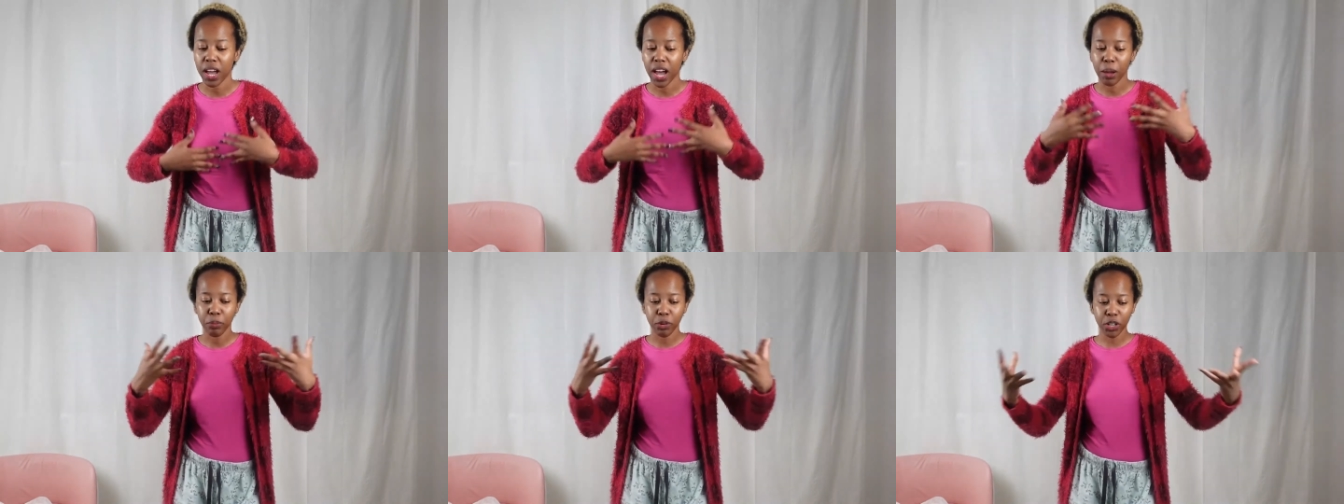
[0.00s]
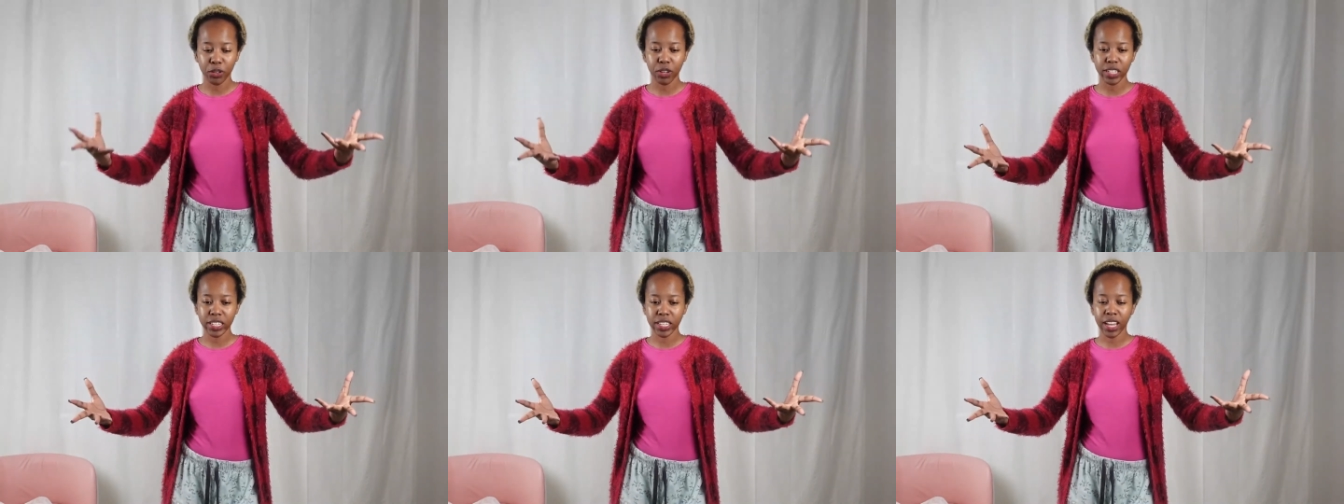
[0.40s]
I'm
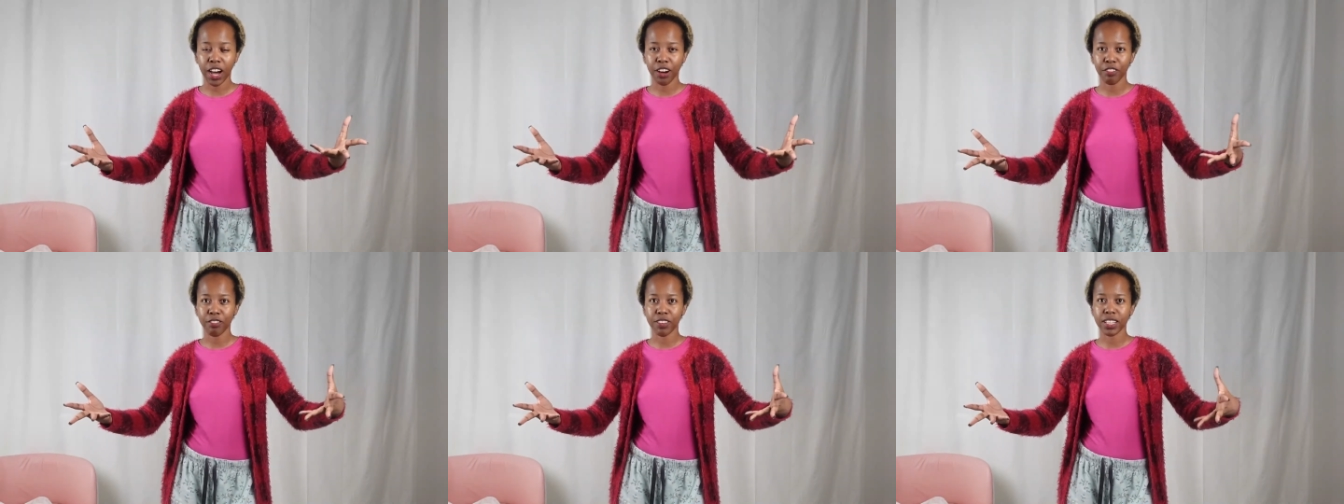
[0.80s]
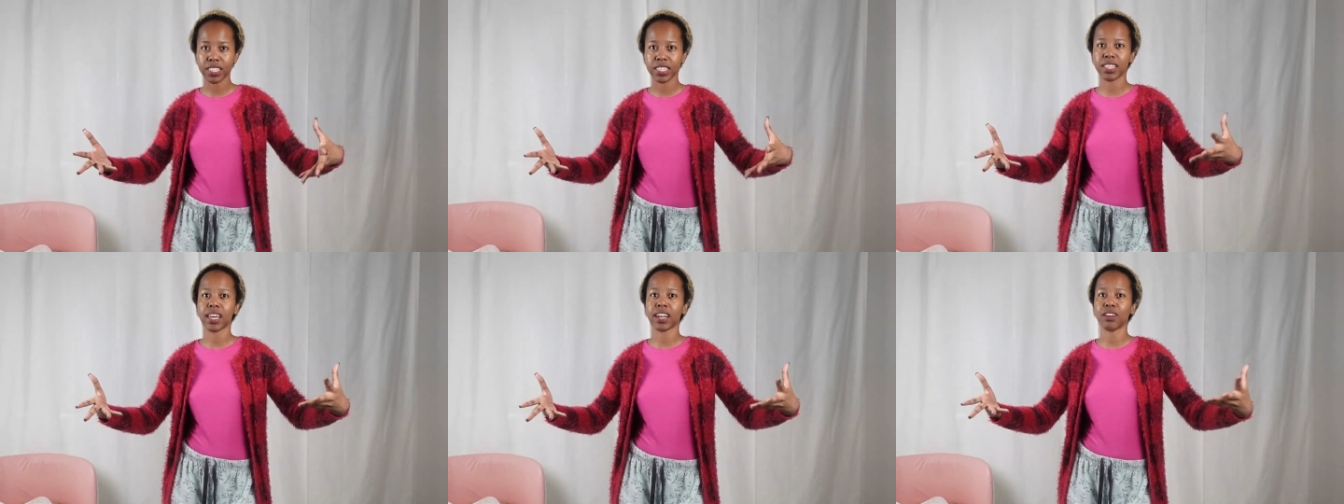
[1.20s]
recreating
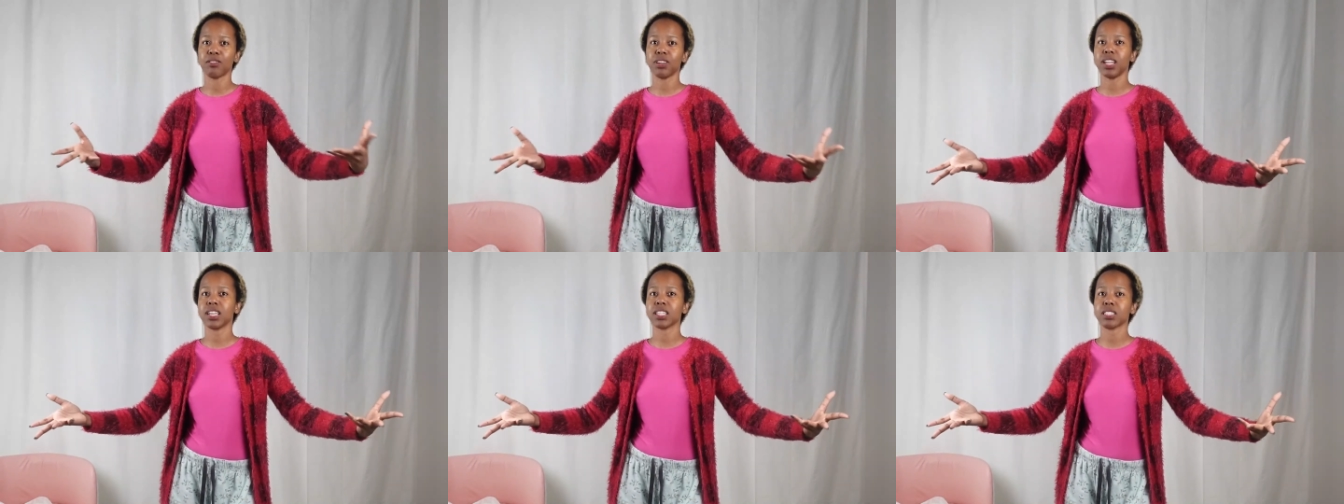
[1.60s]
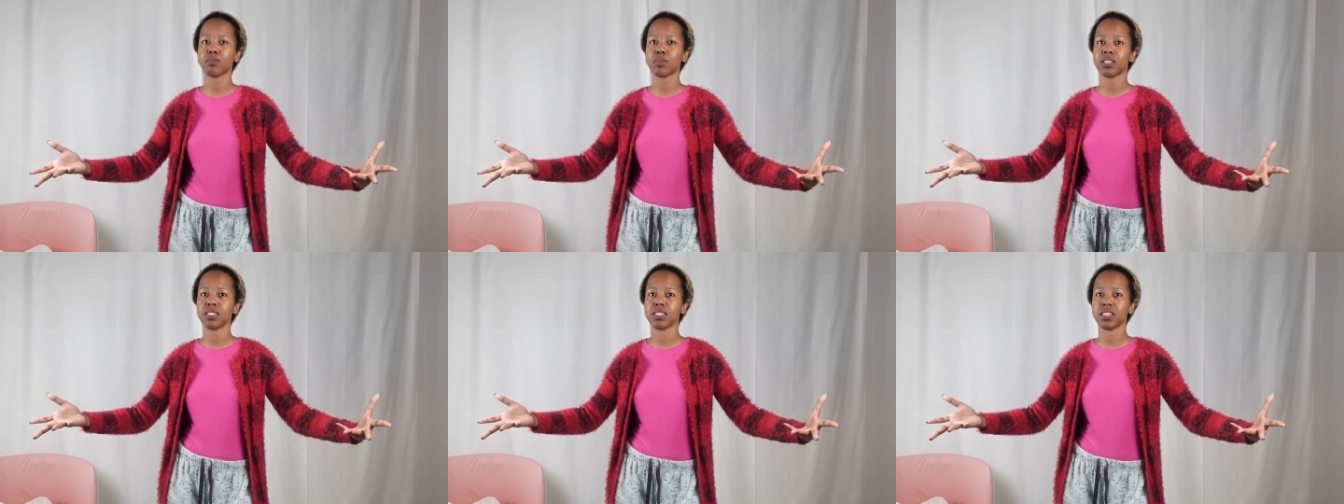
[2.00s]
outfits that are really
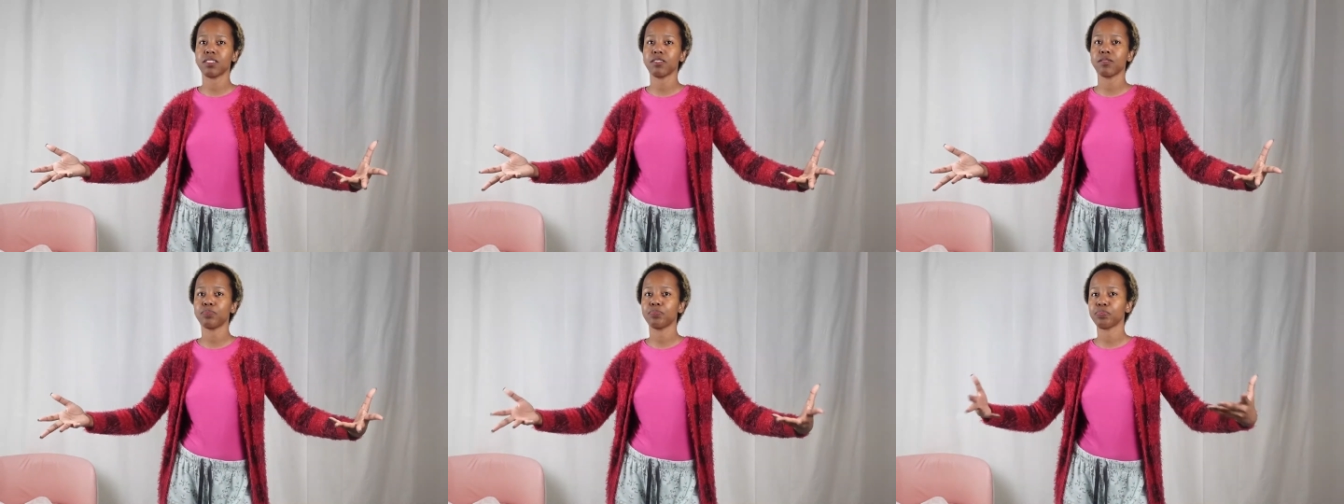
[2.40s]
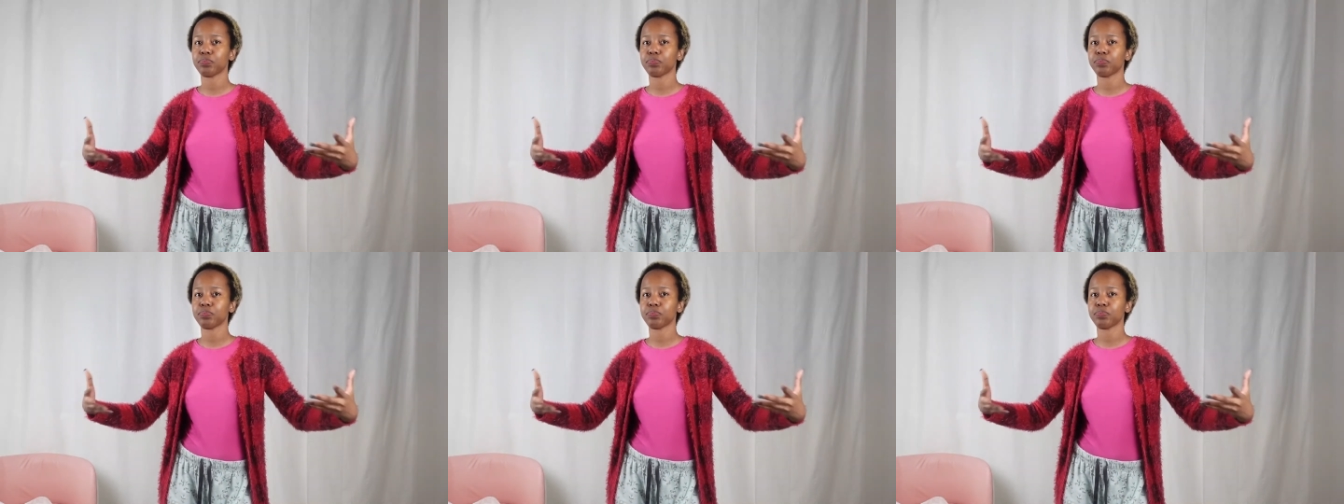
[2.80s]
expensive.